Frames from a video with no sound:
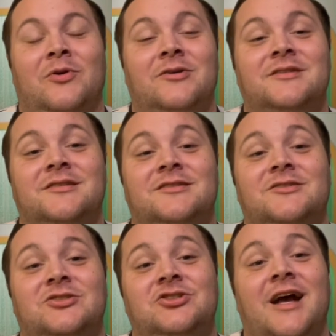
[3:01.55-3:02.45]
person's
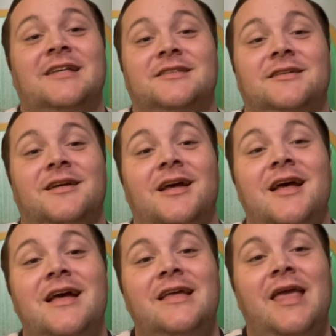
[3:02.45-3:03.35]
chest
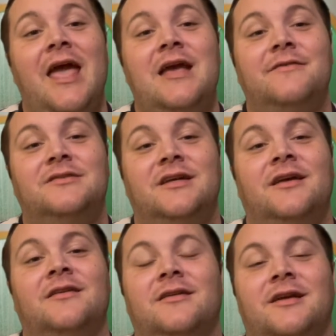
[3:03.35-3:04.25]
caves
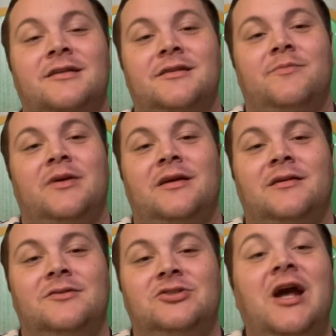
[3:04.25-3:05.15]
in into
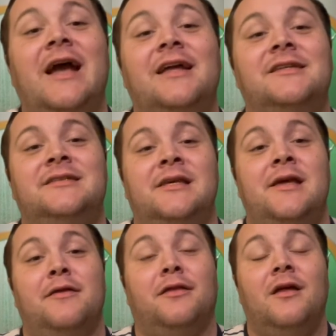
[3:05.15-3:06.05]
big, jagged
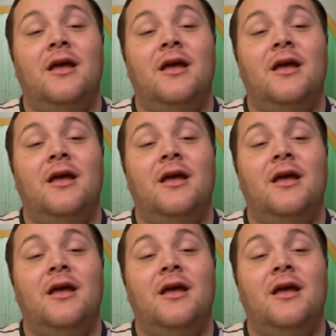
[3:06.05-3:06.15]
teeth